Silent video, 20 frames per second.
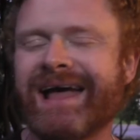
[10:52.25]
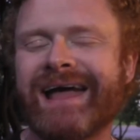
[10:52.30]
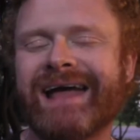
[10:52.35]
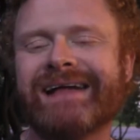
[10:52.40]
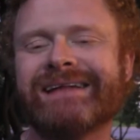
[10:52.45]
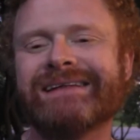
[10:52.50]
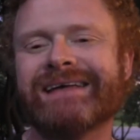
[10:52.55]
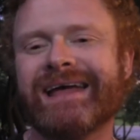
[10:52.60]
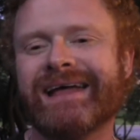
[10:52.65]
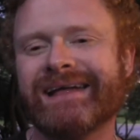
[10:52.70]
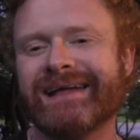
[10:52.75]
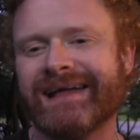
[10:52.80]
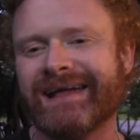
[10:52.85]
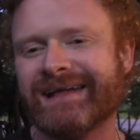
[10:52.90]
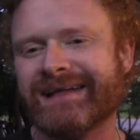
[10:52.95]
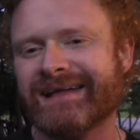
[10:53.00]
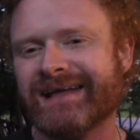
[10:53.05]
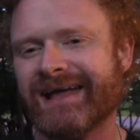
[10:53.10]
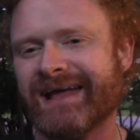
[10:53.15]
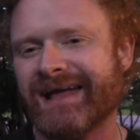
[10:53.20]

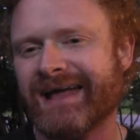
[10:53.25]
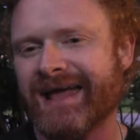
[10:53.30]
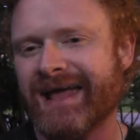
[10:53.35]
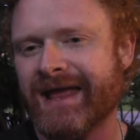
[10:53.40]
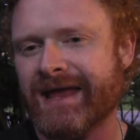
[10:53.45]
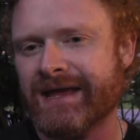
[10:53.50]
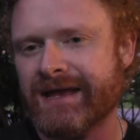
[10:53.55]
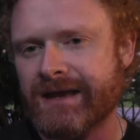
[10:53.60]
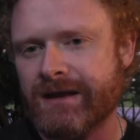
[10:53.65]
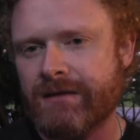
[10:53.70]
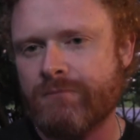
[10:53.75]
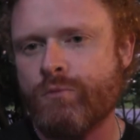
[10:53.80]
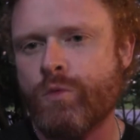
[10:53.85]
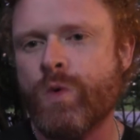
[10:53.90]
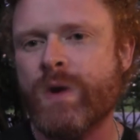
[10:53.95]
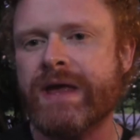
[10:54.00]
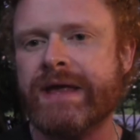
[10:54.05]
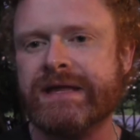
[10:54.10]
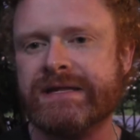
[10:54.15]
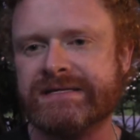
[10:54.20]
it
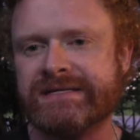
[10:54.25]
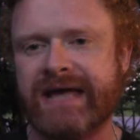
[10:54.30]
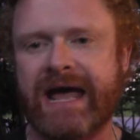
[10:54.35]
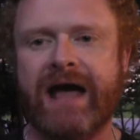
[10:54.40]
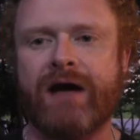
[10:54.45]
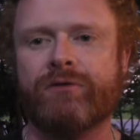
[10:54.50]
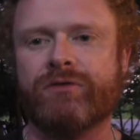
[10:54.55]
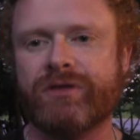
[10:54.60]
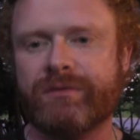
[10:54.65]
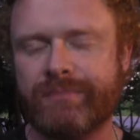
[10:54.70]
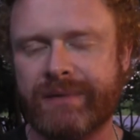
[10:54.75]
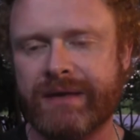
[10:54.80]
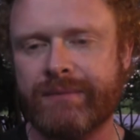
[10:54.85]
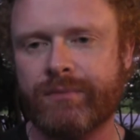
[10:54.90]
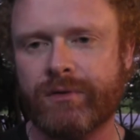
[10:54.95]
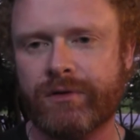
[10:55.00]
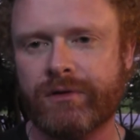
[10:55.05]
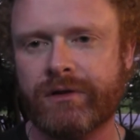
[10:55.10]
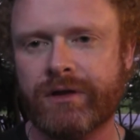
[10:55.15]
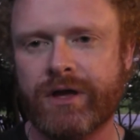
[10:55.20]
weans out the
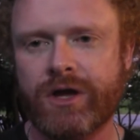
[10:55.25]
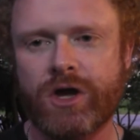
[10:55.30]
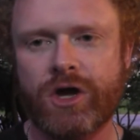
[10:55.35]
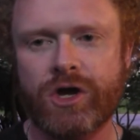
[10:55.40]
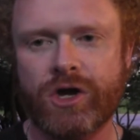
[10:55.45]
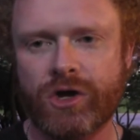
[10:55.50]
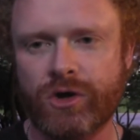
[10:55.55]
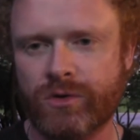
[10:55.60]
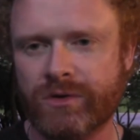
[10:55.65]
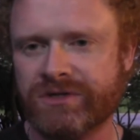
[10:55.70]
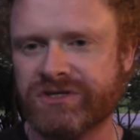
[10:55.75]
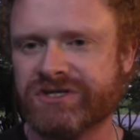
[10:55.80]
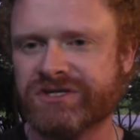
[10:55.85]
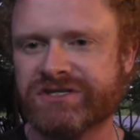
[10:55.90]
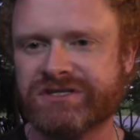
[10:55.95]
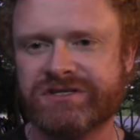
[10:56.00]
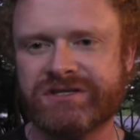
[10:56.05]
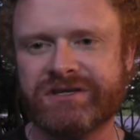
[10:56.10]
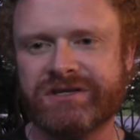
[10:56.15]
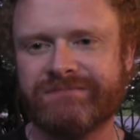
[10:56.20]
people who are
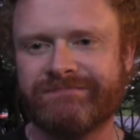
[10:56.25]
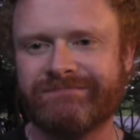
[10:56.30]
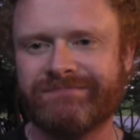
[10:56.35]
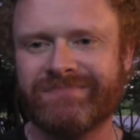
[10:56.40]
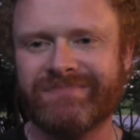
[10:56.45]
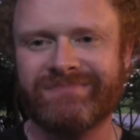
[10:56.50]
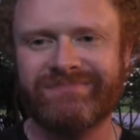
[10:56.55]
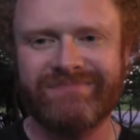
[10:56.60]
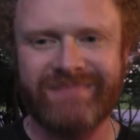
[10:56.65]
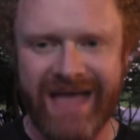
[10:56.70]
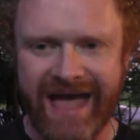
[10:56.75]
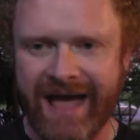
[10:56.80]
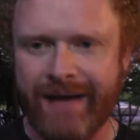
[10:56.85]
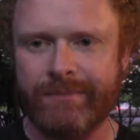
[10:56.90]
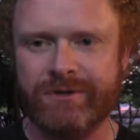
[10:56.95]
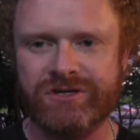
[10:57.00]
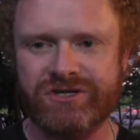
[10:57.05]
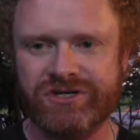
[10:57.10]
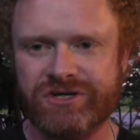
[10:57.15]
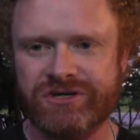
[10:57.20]
just
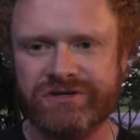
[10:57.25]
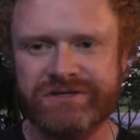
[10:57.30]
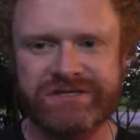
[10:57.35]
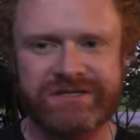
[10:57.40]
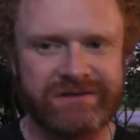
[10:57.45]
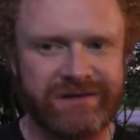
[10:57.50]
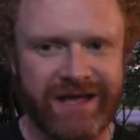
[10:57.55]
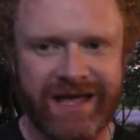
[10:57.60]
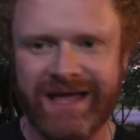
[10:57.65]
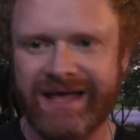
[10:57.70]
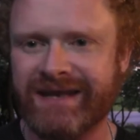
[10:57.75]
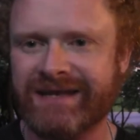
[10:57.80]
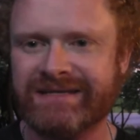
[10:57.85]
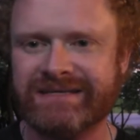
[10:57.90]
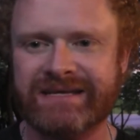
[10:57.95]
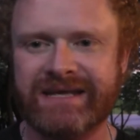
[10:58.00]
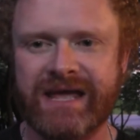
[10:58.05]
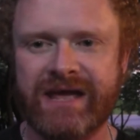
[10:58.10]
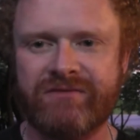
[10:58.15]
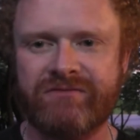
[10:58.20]
amateurs in it
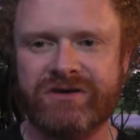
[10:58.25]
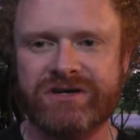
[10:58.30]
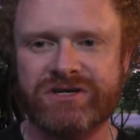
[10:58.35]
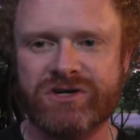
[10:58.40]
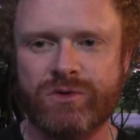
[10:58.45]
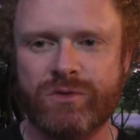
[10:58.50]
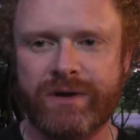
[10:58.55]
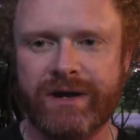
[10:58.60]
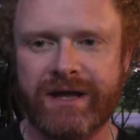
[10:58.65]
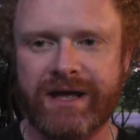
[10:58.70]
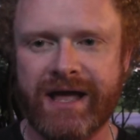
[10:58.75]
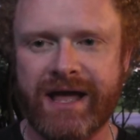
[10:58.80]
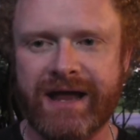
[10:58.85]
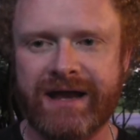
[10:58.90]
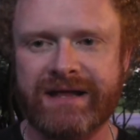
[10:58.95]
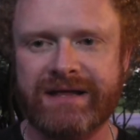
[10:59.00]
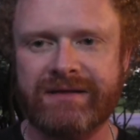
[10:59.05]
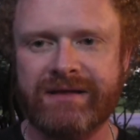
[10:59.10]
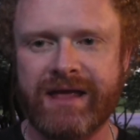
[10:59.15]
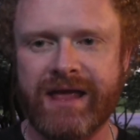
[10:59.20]
to get rich quick,
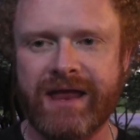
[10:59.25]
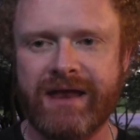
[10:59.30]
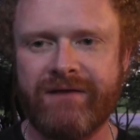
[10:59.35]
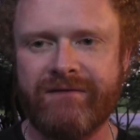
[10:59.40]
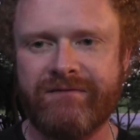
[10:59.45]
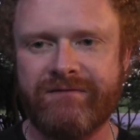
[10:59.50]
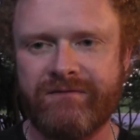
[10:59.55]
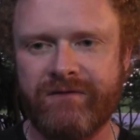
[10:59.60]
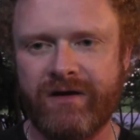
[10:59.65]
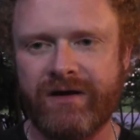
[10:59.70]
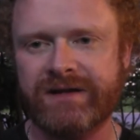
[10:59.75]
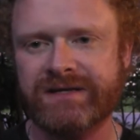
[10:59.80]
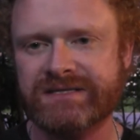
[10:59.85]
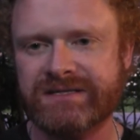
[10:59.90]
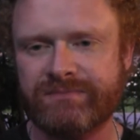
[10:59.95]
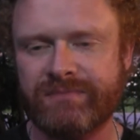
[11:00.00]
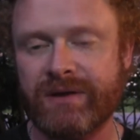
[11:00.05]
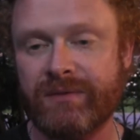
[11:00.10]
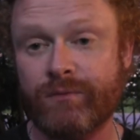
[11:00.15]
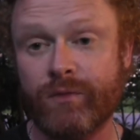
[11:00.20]
and it finds
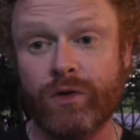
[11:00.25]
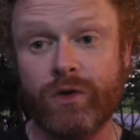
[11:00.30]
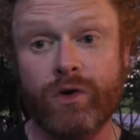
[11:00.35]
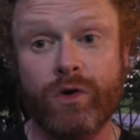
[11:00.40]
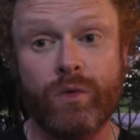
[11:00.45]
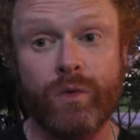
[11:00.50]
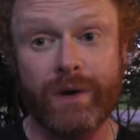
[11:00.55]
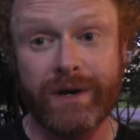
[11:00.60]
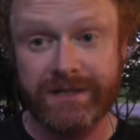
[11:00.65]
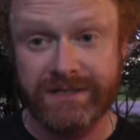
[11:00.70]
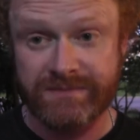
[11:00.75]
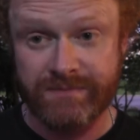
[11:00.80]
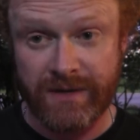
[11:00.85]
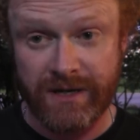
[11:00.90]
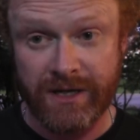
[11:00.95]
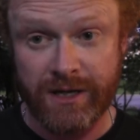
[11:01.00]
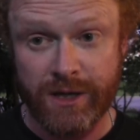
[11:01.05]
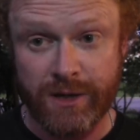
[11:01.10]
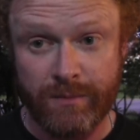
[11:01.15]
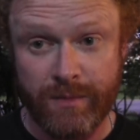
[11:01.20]
the people who are willing to
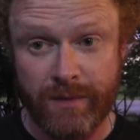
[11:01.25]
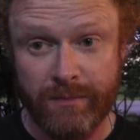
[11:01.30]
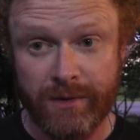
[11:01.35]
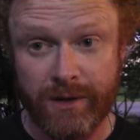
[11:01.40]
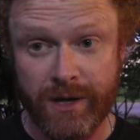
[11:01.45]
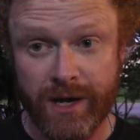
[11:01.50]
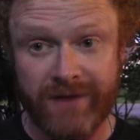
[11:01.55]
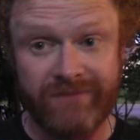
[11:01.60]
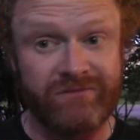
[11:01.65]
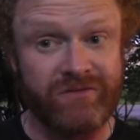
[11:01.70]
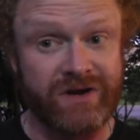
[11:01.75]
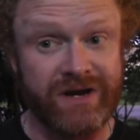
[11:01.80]
make a commitment and